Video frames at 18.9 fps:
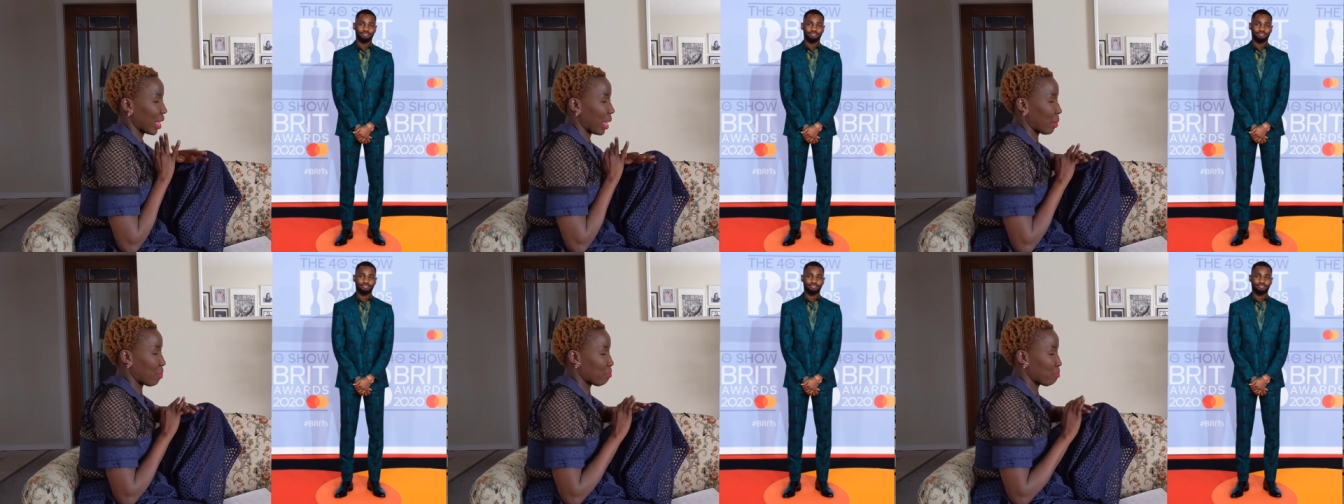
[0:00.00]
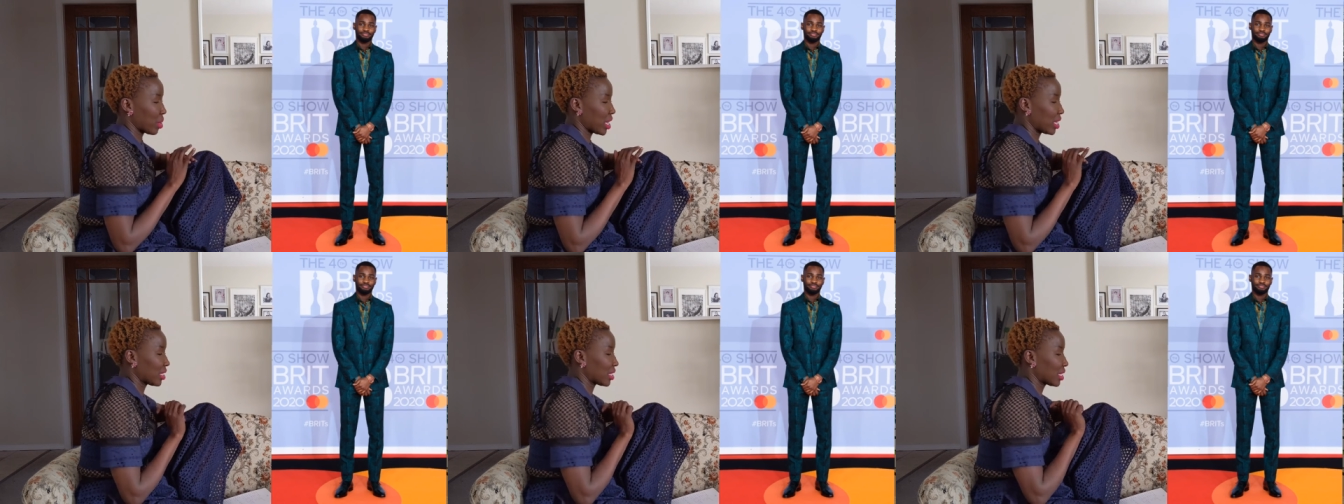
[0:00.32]

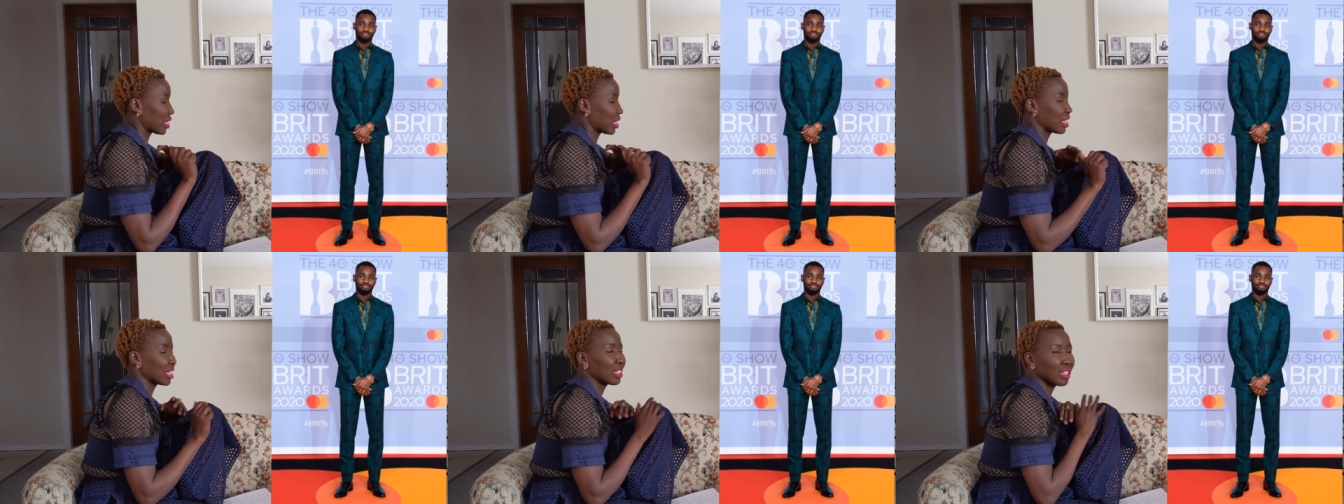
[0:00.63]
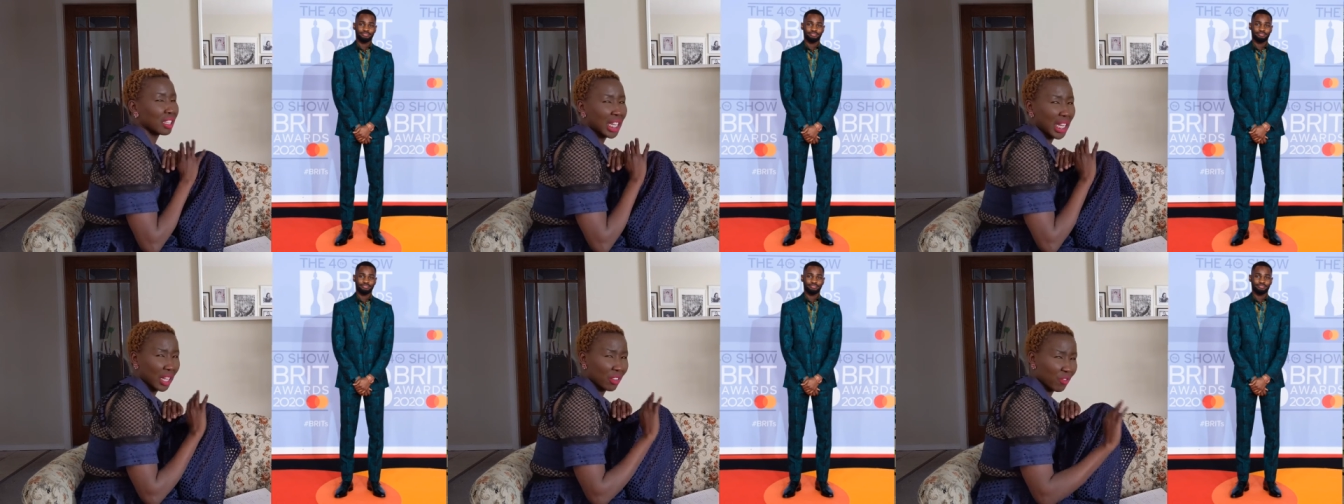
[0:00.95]
and
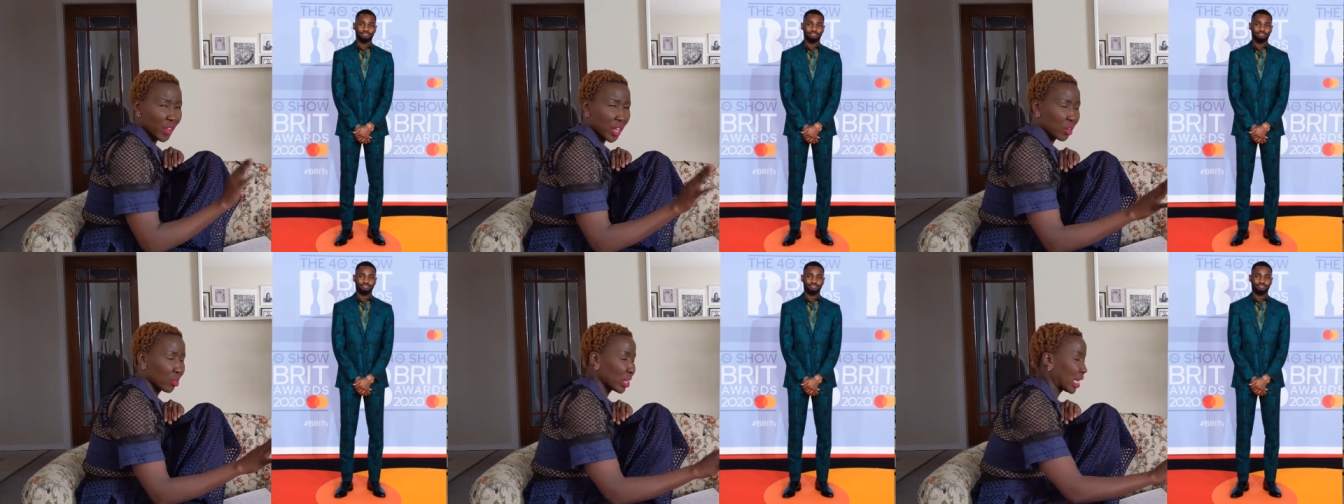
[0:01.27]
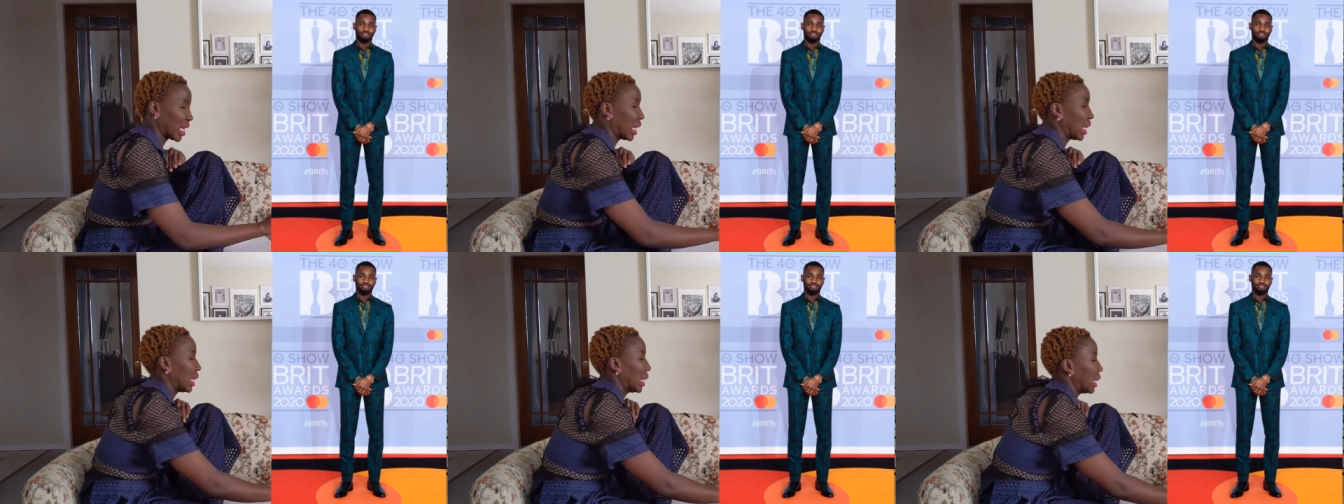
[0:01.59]
basic,
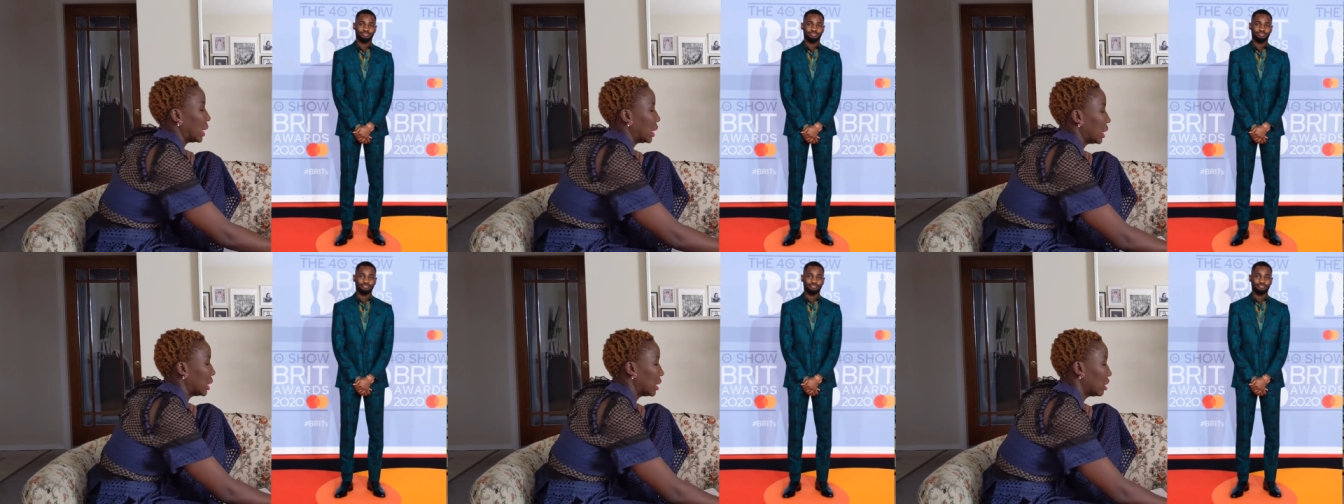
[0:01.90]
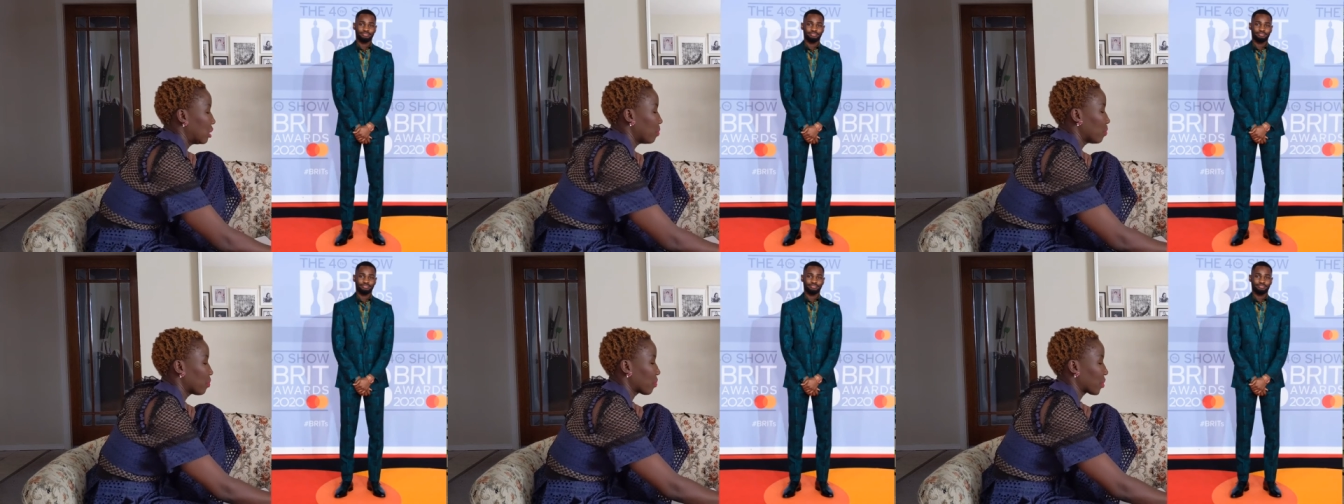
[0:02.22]
very
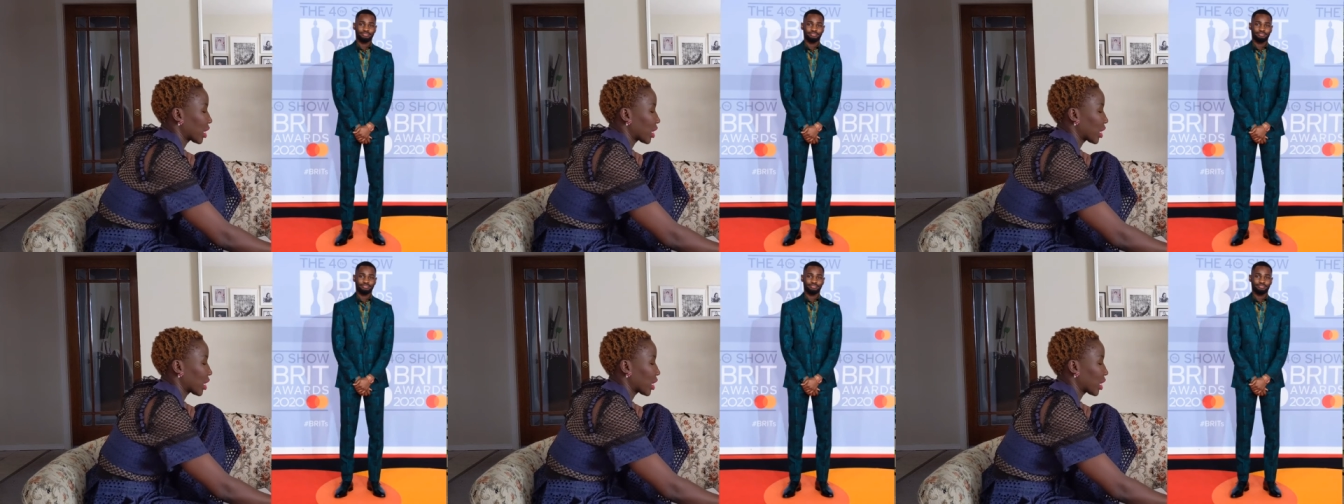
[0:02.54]
clean.